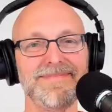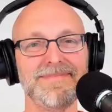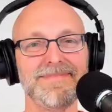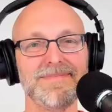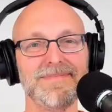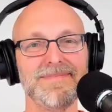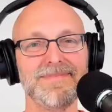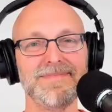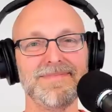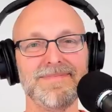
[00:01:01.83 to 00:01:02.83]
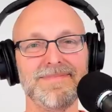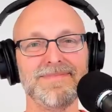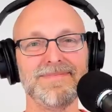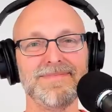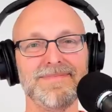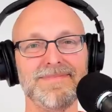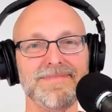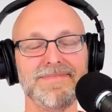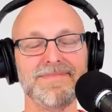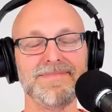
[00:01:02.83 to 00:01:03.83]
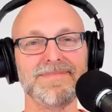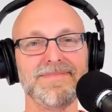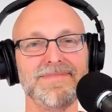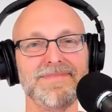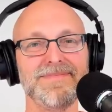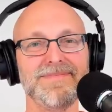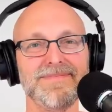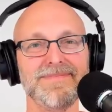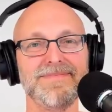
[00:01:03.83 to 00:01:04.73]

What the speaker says: The person shown says nothing.